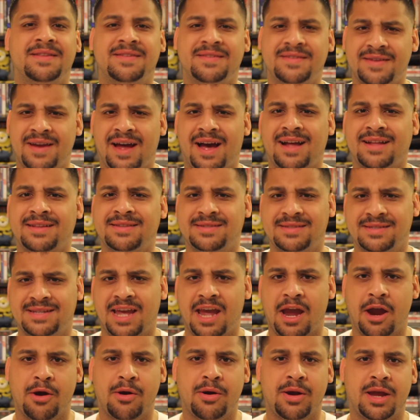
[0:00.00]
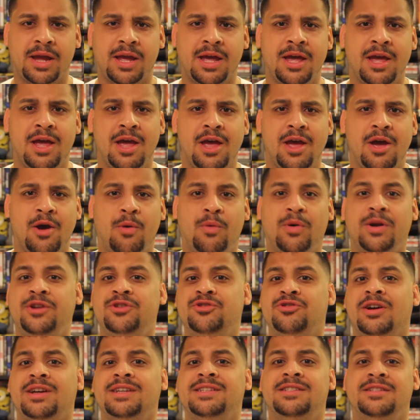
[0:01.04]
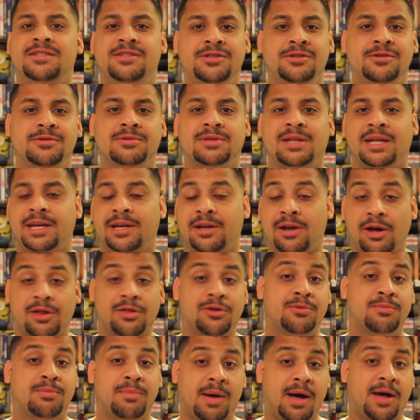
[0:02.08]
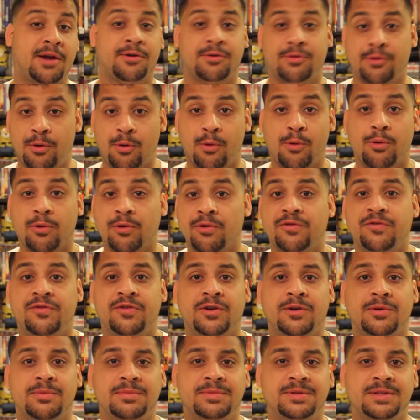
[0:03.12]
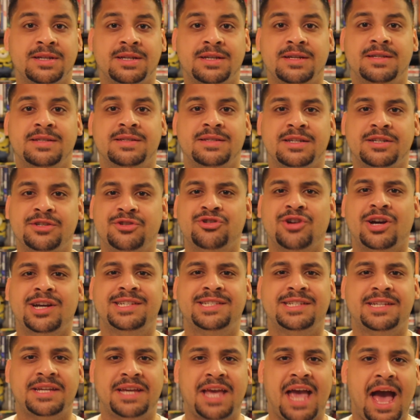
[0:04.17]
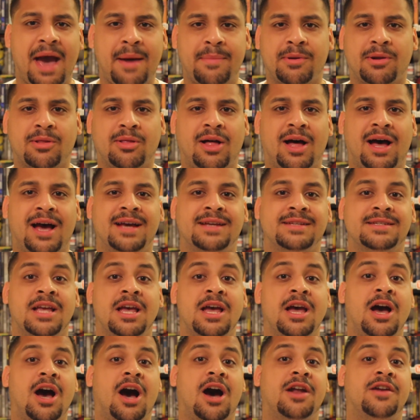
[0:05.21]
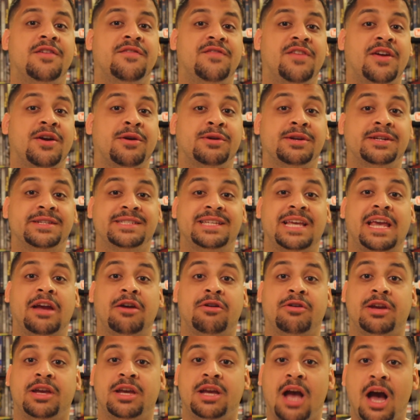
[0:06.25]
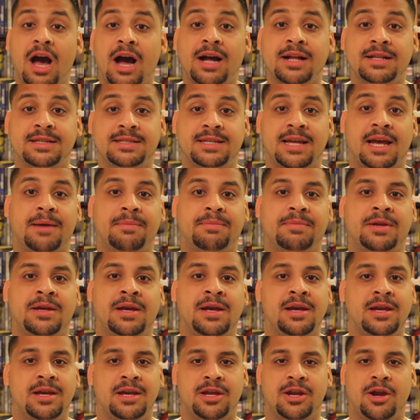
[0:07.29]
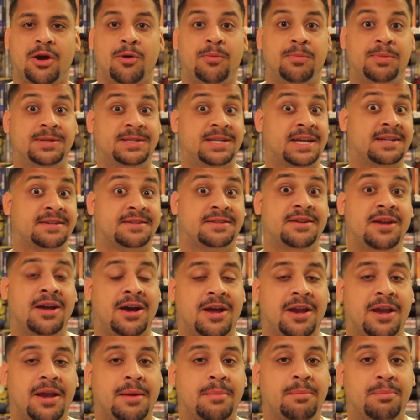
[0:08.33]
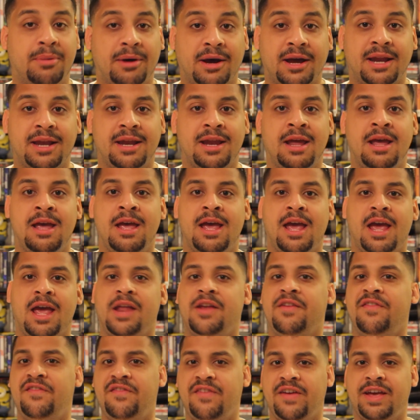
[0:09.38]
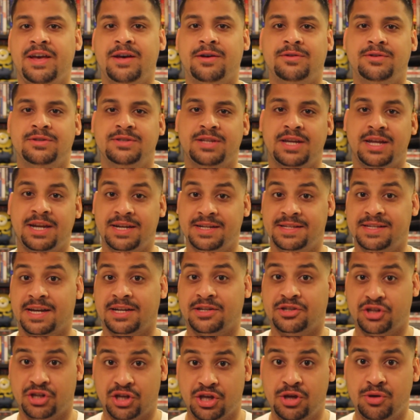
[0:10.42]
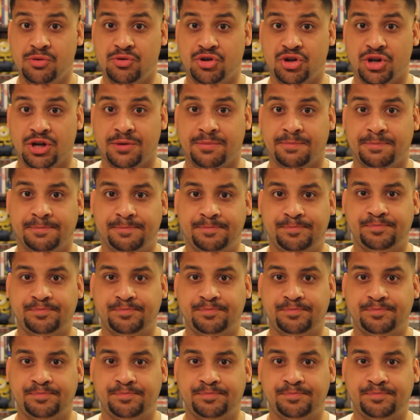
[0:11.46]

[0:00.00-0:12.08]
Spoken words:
it's not scary. What it tries to do, like other modern horror films, is it tries to capitalize on a very scary concept, you know, possessed nun, but it fails in its execution.